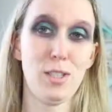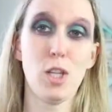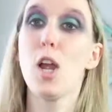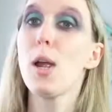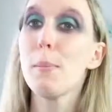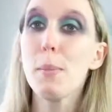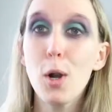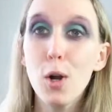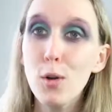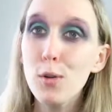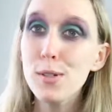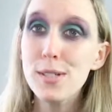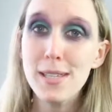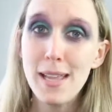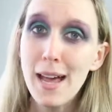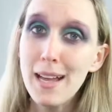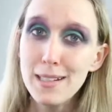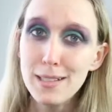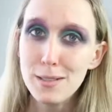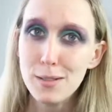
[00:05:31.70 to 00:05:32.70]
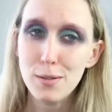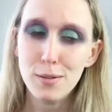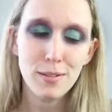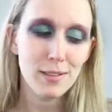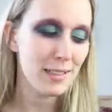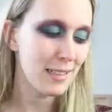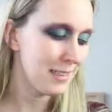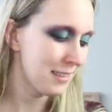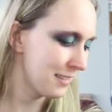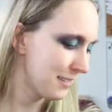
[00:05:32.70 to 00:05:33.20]
No moral to that
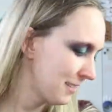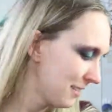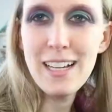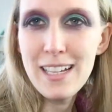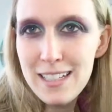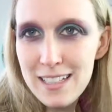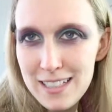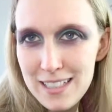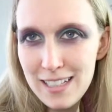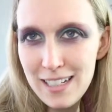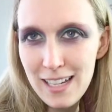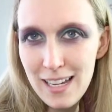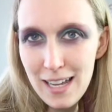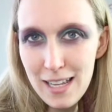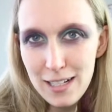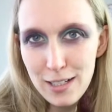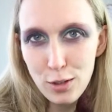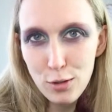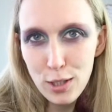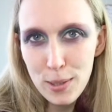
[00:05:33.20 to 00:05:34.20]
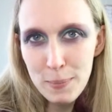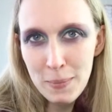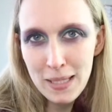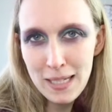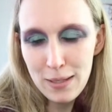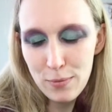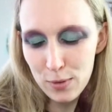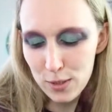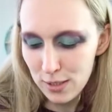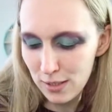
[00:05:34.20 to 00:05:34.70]
story. And it didn't end
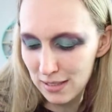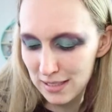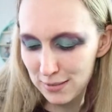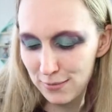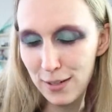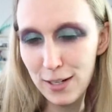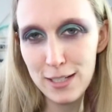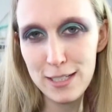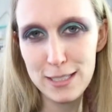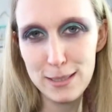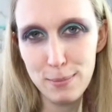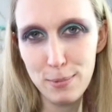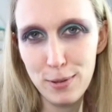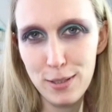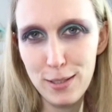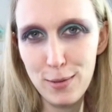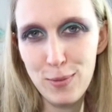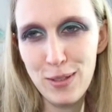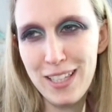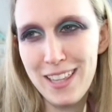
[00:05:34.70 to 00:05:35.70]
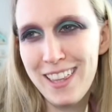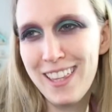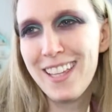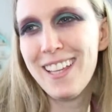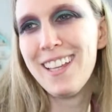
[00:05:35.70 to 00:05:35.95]
grimly, which I was very disappointed with.